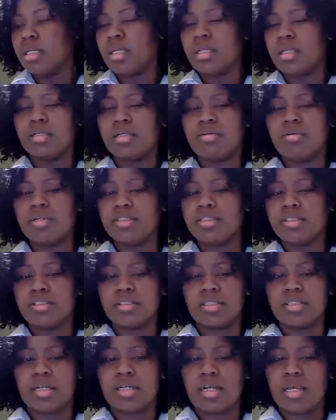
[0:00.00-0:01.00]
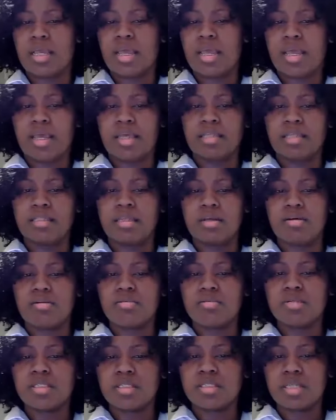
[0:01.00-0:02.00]
any question that I had, they
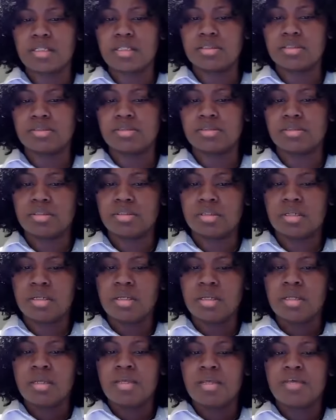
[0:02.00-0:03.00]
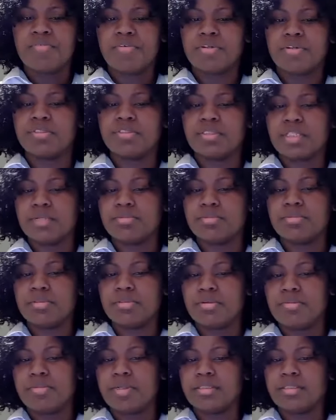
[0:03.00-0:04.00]
always answered. If I was
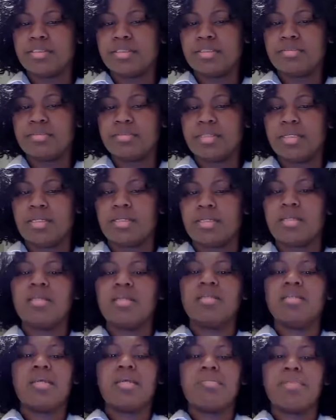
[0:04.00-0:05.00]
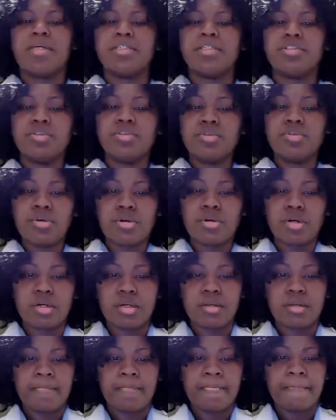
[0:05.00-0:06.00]
skeptical about something, they made
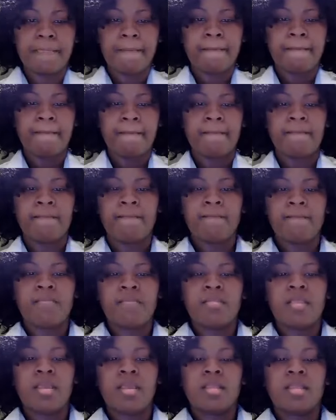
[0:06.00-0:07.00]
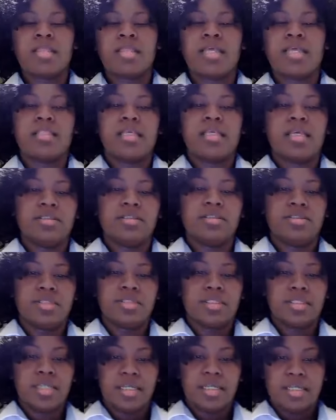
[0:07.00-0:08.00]
sure that the answer
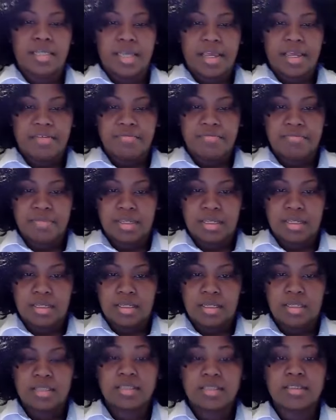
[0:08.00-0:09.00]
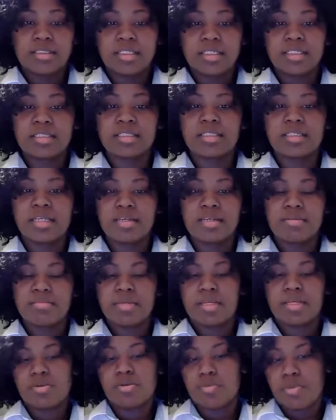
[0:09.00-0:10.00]
that they gave me didn't lead
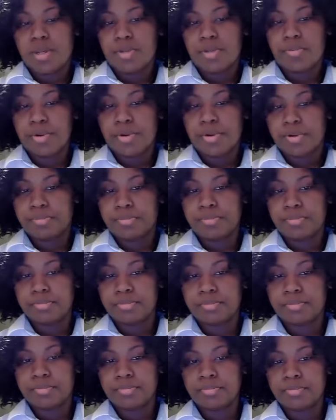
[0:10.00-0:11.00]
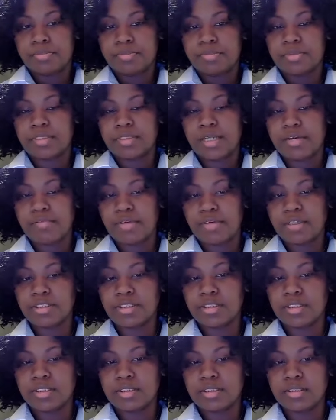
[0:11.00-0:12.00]
me in a wayward
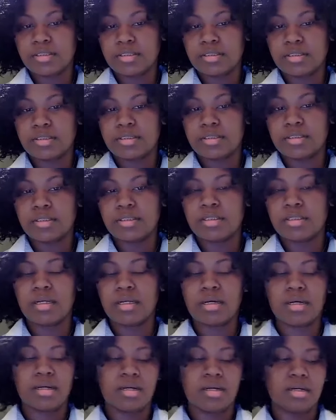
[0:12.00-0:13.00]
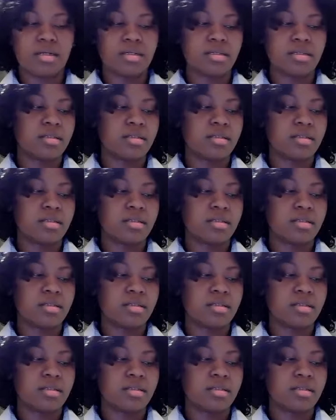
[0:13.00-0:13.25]
direction. Uh,